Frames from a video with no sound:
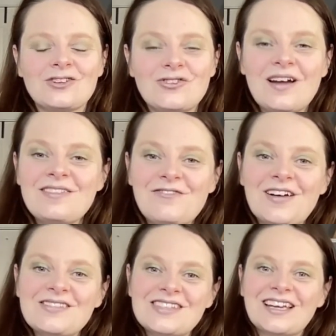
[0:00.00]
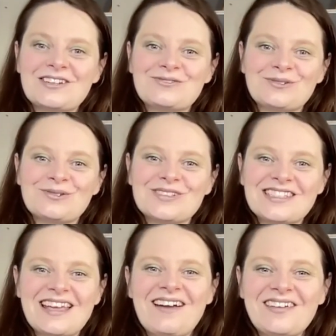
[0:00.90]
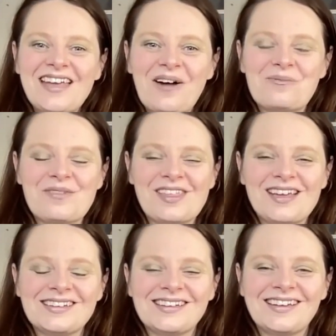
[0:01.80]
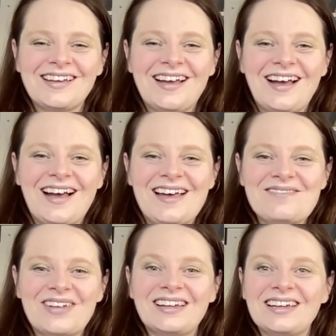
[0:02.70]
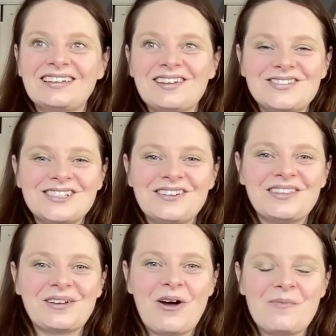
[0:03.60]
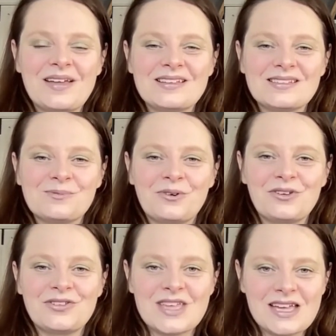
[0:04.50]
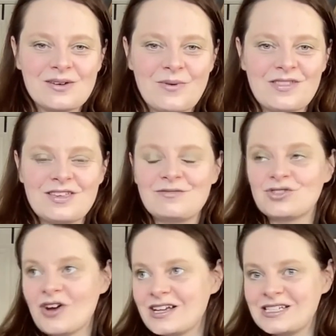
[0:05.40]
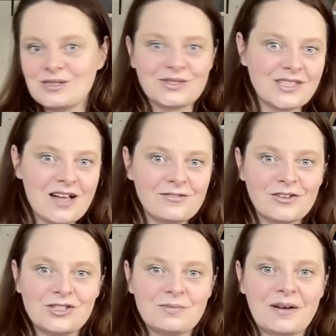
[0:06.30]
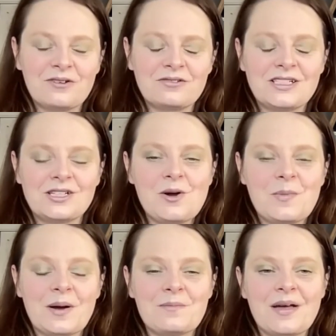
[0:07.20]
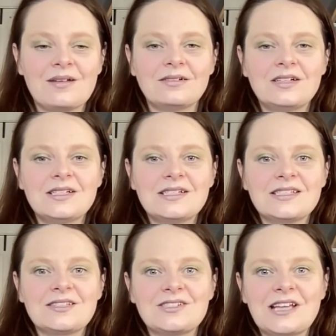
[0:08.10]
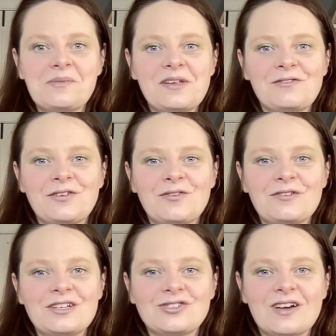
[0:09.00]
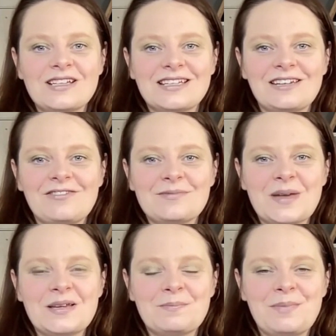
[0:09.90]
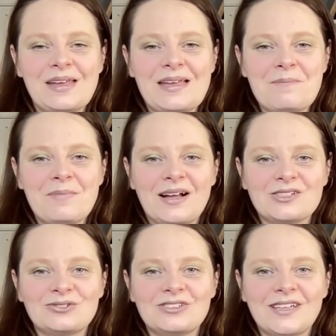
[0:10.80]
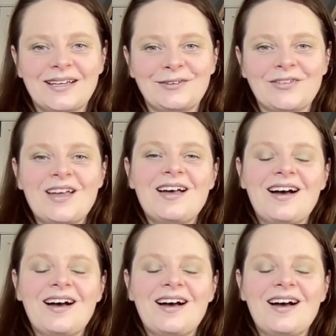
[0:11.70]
Try the 5-second rule, see how you get on with it. And I'd love to know in the comments what you think, whether you've tried it yourself, because you might already know about Mel. So tell me if you've already tried it and if it made a big impact on your life.